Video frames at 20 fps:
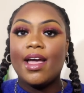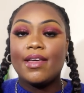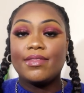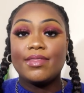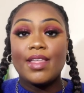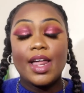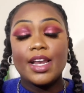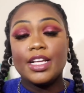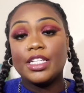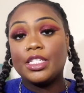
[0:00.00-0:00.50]

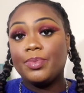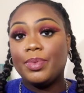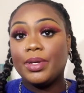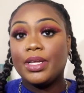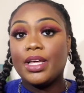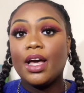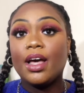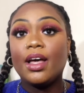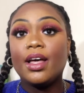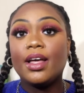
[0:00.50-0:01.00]
and that is
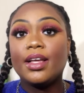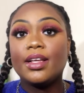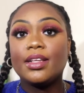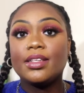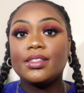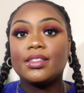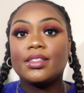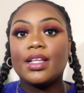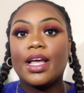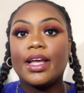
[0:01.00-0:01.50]

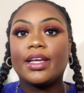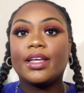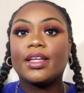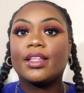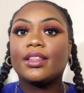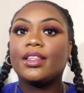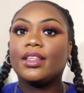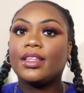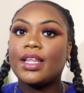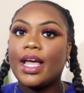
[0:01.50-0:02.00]
because like the